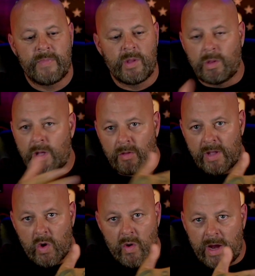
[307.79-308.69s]
They'll
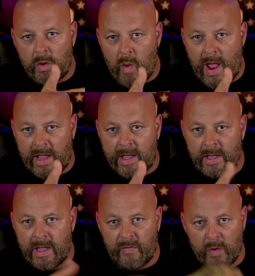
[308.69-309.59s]
literally create a
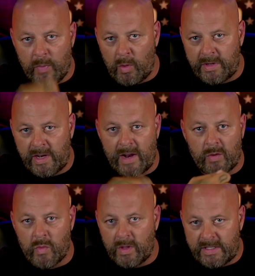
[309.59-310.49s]
wake. If you're pulling it
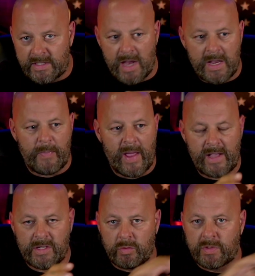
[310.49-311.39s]
at a really steady
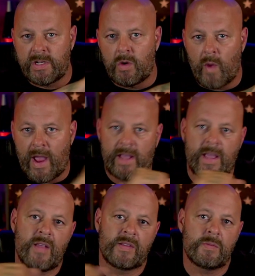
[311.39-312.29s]
pace, you'll see a
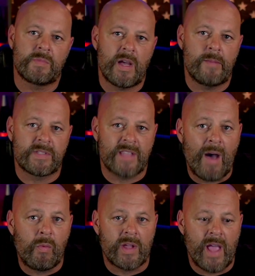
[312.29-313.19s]
wake, and sometimes
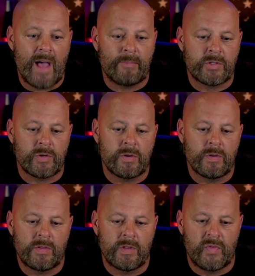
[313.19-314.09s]
that will
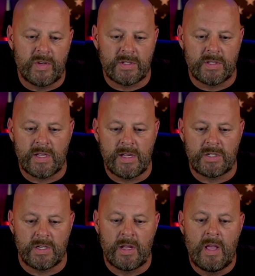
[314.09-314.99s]
capture the fish's
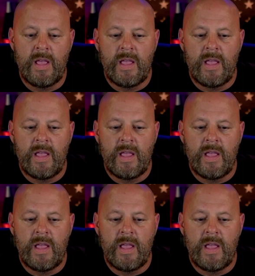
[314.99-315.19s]
attention.